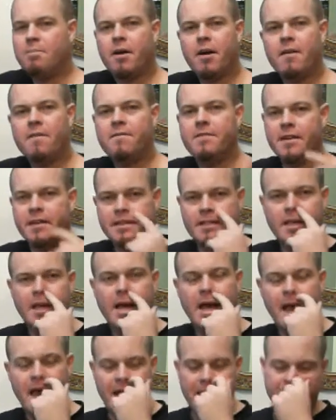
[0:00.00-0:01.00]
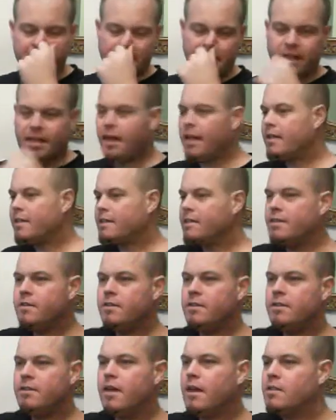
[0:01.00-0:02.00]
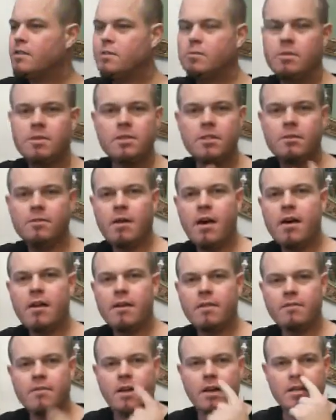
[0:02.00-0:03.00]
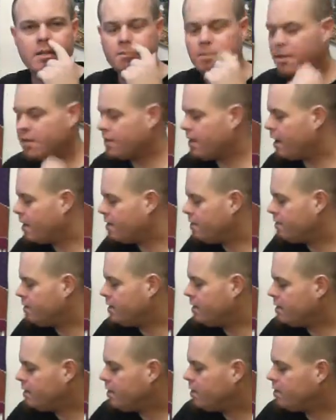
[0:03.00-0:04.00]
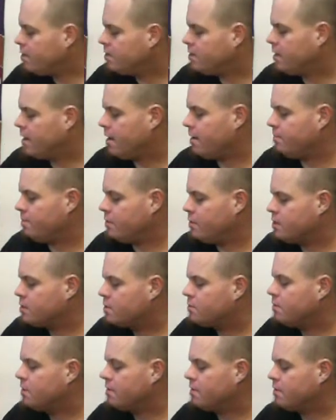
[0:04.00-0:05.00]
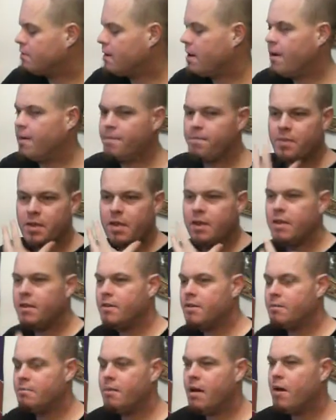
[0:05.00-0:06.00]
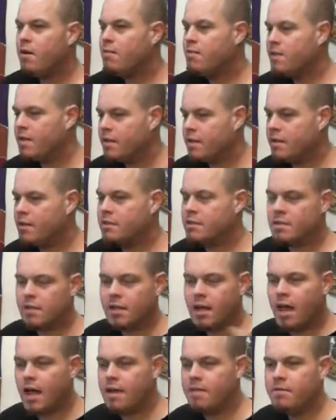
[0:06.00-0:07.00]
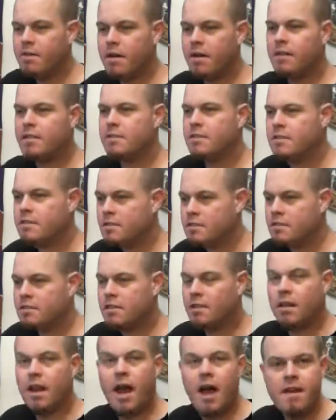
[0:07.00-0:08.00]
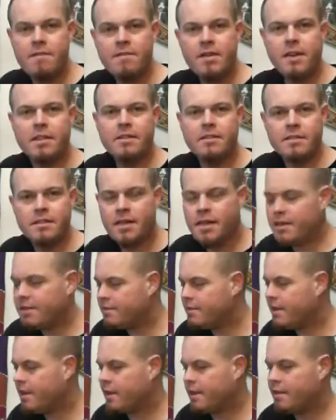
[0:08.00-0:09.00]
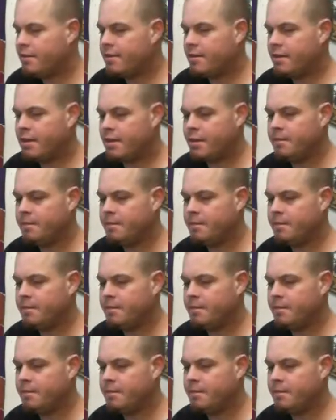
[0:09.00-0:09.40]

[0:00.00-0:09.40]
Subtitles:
perfect. And I like to do that swish around. I've talked about in other videos. You swish around it in your mouth, and the saliva salivates it and